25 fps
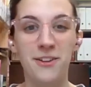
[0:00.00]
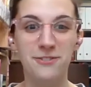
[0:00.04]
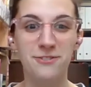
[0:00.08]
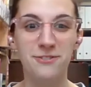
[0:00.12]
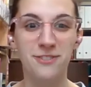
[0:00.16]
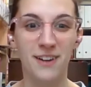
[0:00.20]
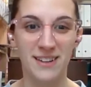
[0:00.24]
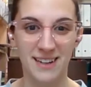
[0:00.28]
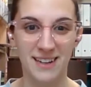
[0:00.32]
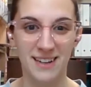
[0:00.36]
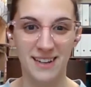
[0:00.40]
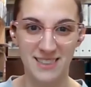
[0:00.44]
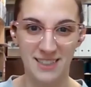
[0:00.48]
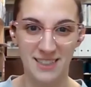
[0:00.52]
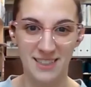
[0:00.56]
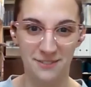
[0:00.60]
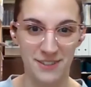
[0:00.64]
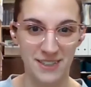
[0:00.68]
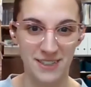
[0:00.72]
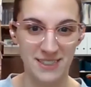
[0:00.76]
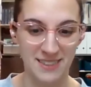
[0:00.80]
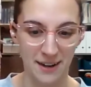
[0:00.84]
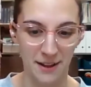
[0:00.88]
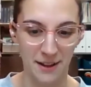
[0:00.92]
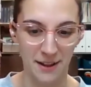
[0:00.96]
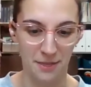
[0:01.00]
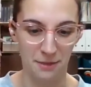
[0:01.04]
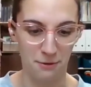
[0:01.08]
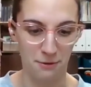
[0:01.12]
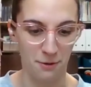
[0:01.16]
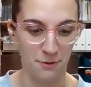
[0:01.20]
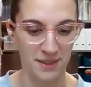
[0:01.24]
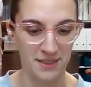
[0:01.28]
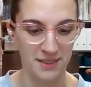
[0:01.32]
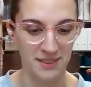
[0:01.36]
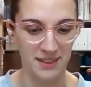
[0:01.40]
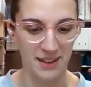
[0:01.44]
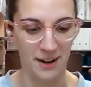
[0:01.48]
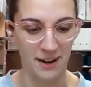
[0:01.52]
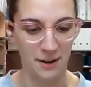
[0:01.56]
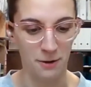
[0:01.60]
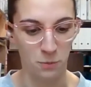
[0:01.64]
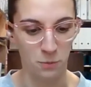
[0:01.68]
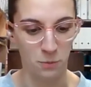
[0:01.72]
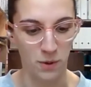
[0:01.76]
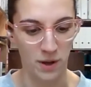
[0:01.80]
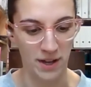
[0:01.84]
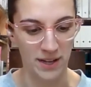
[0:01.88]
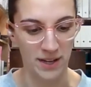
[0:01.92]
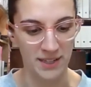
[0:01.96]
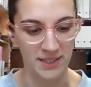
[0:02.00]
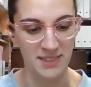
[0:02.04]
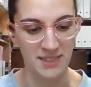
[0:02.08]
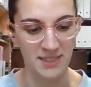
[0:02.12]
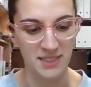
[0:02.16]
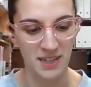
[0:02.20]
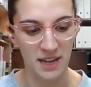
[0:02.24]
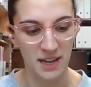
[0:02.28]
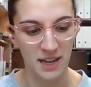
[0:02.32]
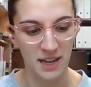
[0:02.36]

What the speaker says: fun activities that I threw in there was